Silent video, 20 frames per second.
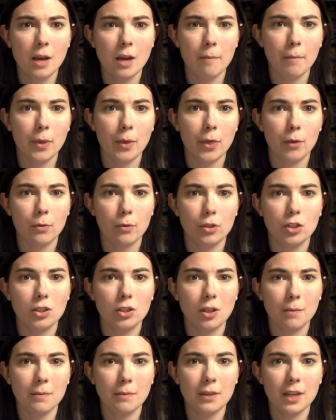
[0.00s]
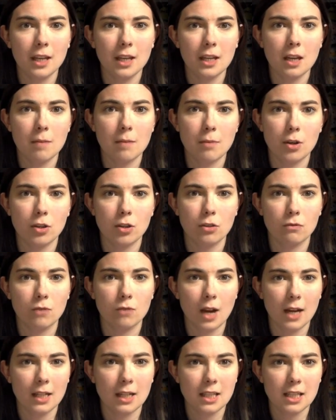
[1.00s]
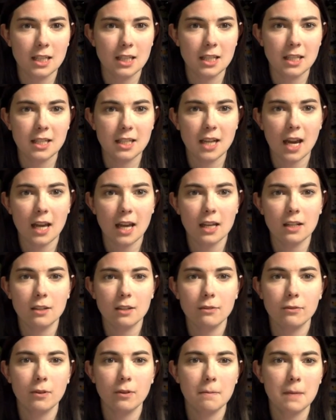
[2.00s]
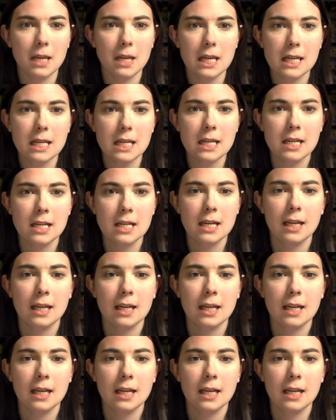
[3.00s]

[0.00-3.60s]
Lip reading: but there was something about the writing style for me